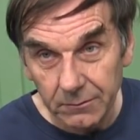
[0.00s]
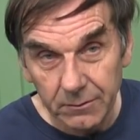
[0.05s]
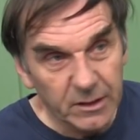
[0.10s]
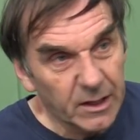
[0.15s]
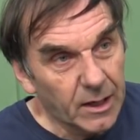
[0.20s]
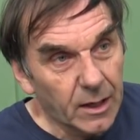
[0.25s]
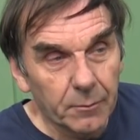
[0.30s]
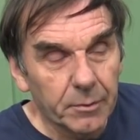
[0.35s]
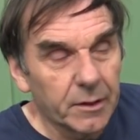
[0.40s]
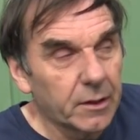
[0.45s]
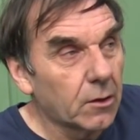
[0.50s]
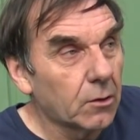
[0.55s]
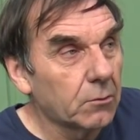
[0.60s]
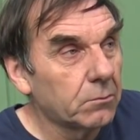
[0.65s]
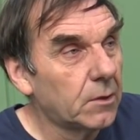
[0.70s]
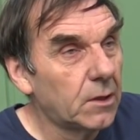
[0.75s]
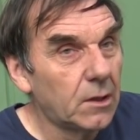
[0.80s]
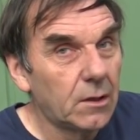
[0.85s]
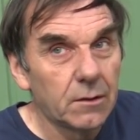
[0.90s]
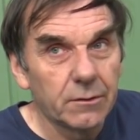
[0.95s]
Yeah, there'll
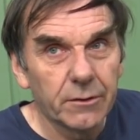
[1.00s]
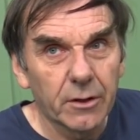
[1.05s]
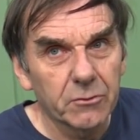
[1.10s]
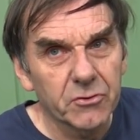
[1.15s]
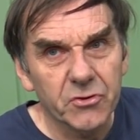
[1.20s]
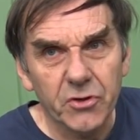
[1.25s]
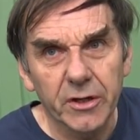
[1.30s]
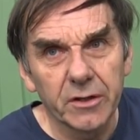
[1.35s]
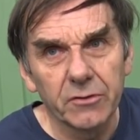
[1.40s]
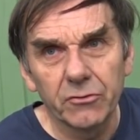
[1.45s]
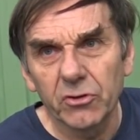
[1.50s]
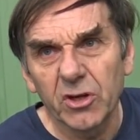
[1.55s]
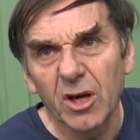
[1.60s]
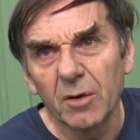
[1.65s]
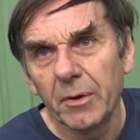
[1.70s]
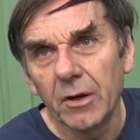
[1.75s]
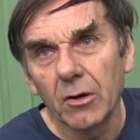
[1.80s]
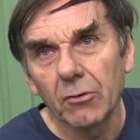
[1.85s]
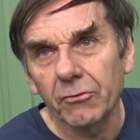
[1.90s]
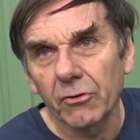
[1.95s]
be no skins
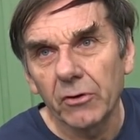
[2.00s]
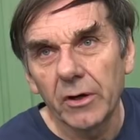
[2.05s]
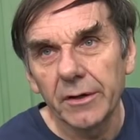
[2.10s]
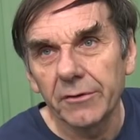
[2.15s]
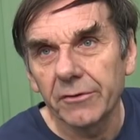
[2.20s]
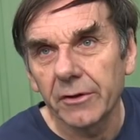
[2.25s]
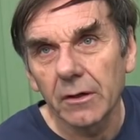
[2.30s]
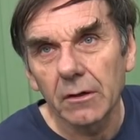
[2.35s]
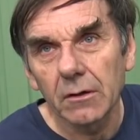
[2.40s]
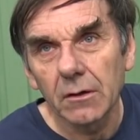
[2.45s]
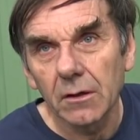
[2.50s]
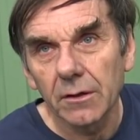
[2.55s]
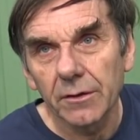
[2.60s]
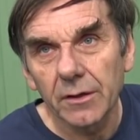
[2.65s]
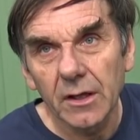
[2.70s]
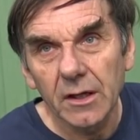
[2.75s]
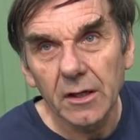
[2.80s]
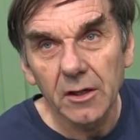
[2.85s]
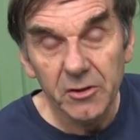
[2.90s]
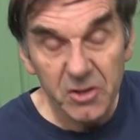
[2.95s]
coming off or anything like that.
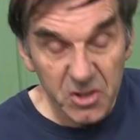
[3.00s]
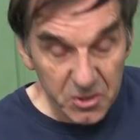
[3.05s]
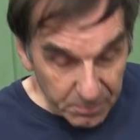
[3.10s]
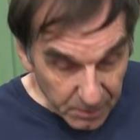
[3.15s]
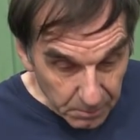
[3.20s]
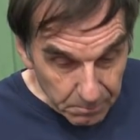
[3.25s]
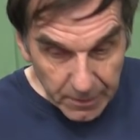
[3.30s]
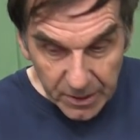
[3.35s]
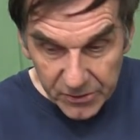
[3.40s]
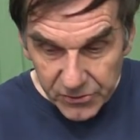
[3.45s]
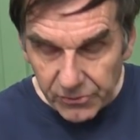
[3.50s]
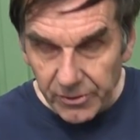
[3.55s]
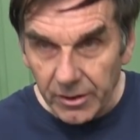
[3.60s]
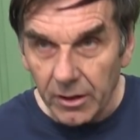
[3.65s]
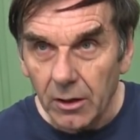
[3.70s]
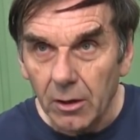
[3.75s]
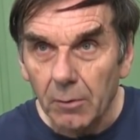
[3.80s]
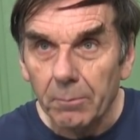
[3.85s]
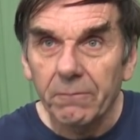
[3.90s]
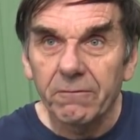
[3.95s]
No. Just be measuring
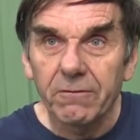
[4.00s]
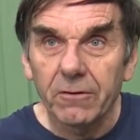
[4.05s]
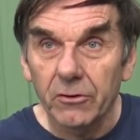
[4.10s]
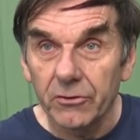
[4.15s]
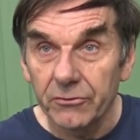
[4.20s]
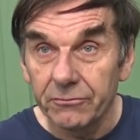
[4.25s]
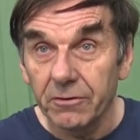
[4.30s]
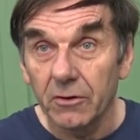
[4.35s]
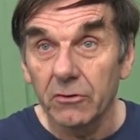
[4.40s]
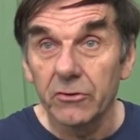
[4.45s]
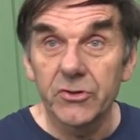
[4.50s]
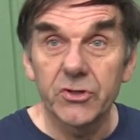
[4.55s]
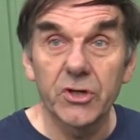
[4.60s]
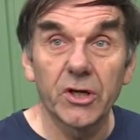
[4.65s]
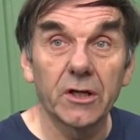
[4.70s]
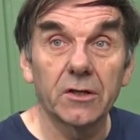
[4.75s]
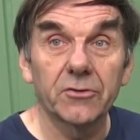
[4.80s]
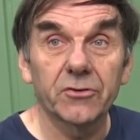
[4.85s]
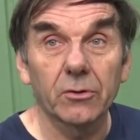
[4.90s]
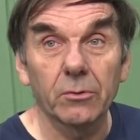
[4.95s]
that up for a
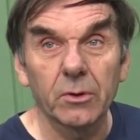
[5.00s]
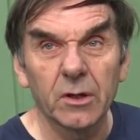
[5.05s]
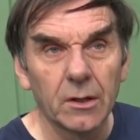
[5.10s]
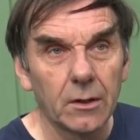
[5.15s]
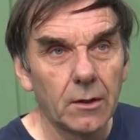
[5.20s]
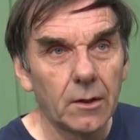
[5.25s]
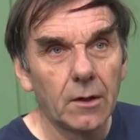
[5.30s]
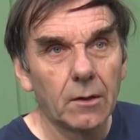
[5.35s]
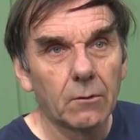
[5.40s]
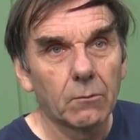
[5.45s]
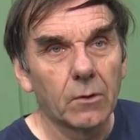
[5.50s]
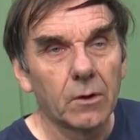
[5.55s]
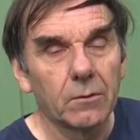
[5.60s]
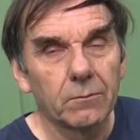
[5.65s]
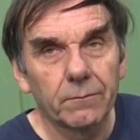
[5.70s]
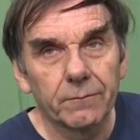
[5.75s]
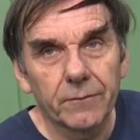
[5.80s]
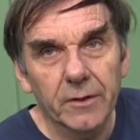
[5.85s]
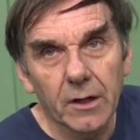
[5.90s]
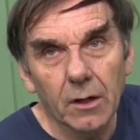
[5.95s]
jig. So,
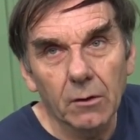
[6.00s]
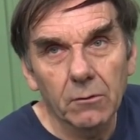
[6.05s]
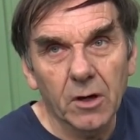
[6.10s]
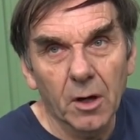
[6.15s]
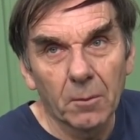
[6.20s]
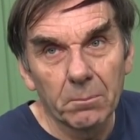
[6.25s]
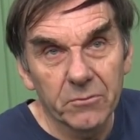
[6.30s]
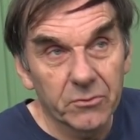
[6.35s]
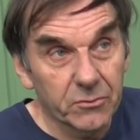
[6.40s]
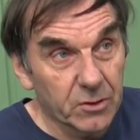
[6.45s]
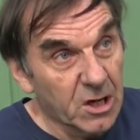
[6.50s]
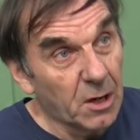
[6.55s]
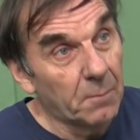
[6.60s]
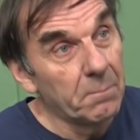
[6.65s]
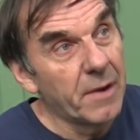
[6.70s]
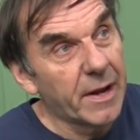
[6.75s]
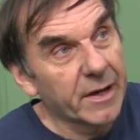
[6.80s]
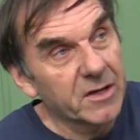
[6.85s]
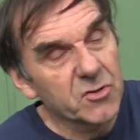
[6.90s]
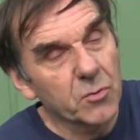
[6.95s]
well, you know,
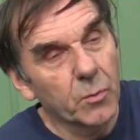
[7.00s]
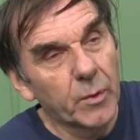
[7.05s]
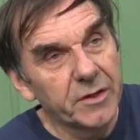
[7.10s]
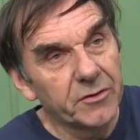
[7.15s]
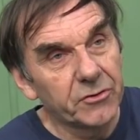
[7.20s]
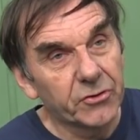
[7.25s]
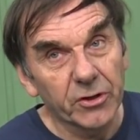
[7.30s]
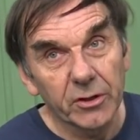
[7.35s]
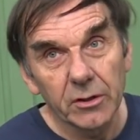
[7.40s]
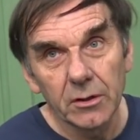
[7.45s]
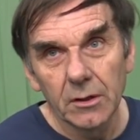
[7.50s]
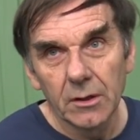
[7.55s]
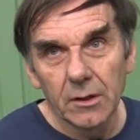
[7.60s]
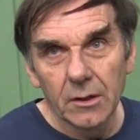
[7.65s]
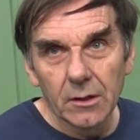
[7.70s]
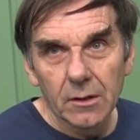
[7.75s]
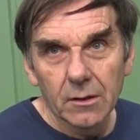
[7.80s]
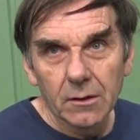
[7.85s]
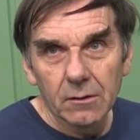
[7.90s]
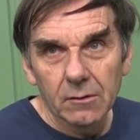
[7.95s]
come next winter,
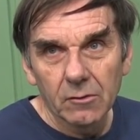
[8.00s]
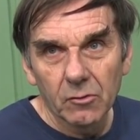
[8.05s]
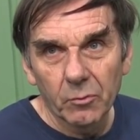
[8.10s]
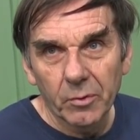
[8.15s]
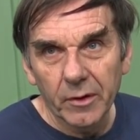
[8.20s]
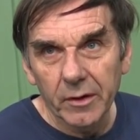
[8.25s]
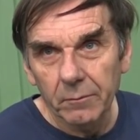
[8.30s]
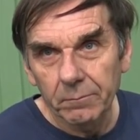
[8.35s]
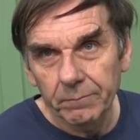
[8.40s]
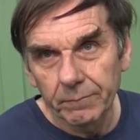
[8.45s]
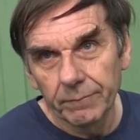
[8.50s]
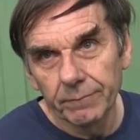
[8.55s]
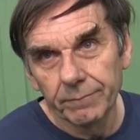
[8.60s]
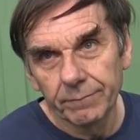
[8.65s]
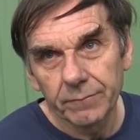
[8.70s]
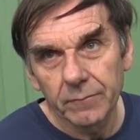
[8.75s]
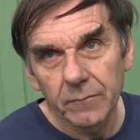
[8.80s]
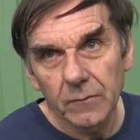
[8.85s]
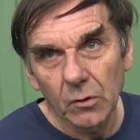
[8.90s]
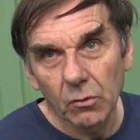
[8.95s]
we'll be
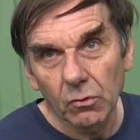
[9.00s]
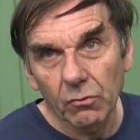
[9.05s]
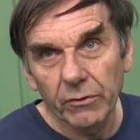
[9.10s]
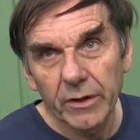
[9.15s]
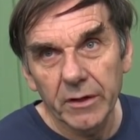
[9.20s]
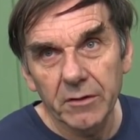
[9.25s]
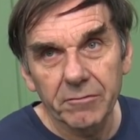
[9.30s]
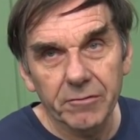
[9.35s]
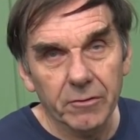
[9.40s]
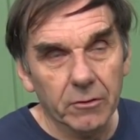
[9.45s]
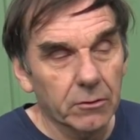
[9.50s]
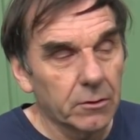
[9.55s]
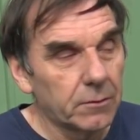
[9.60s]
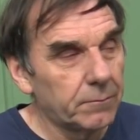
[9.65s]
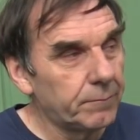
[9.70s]
all ready for it.